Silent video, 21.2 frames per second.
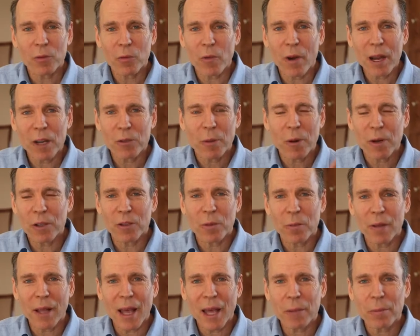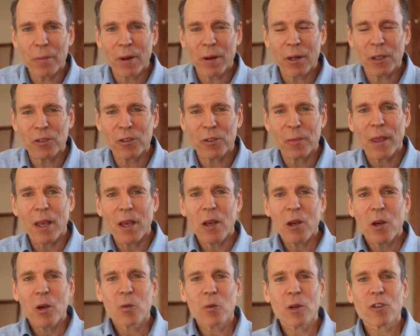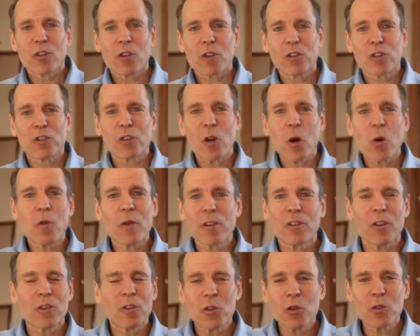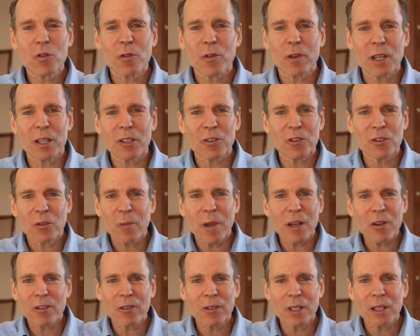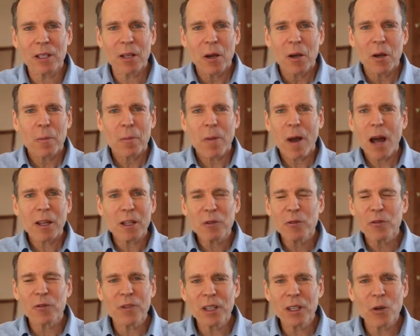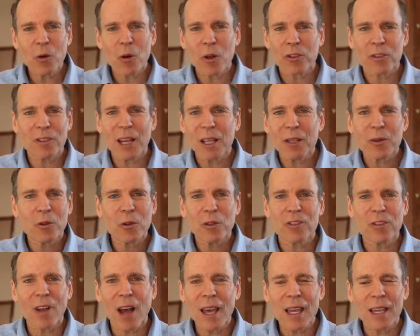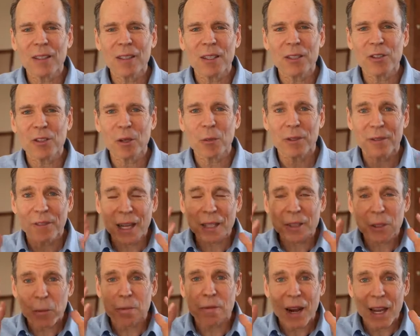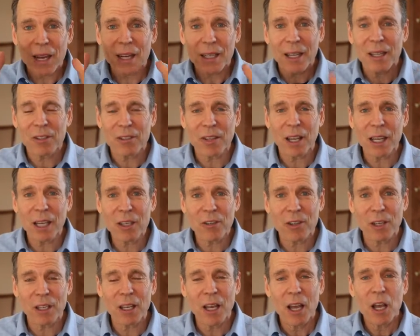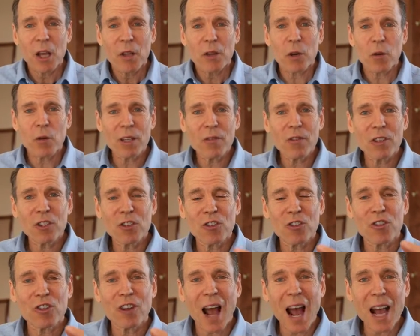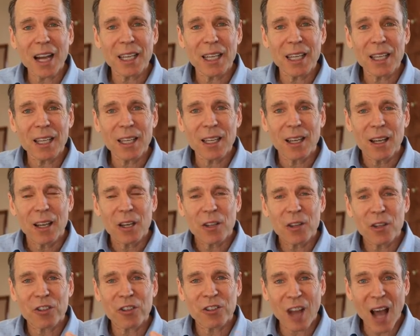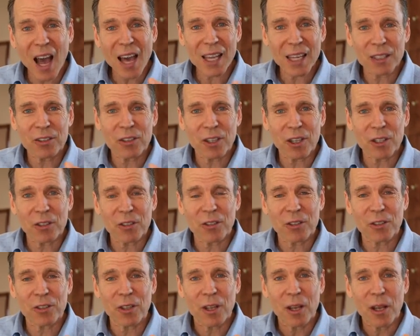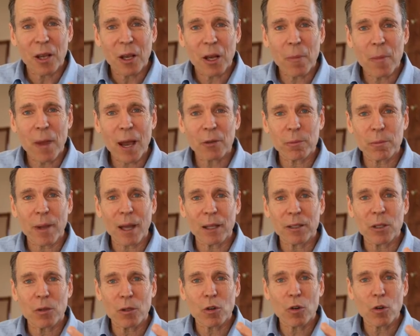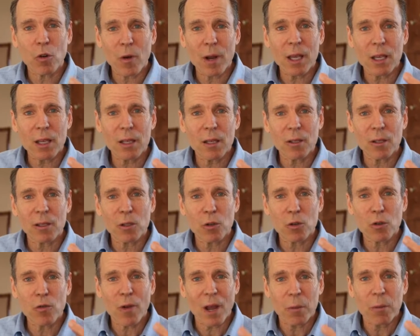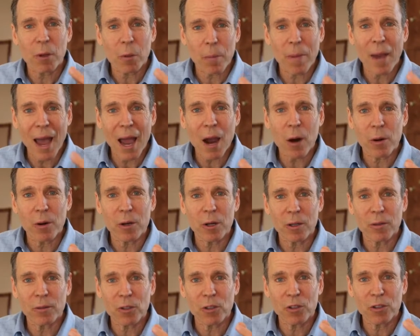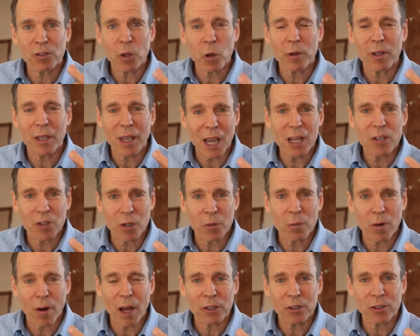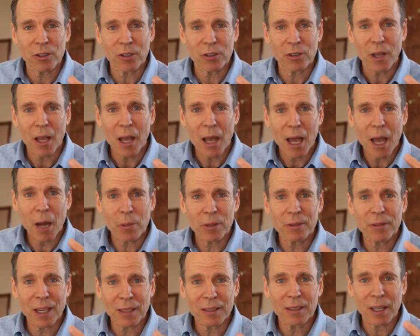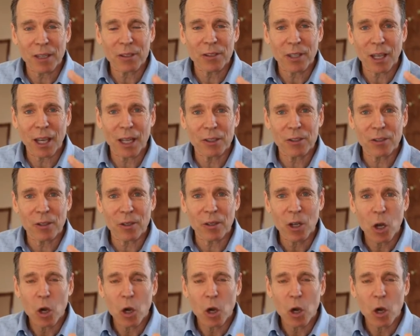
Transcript: and raspberries and blackberries, which are so rich in nutrients, especially polyphenols and anthocyanins that protect the brain against aging. They're even shocking the scientists about their incredible power to slow the aging process and protect against cancer.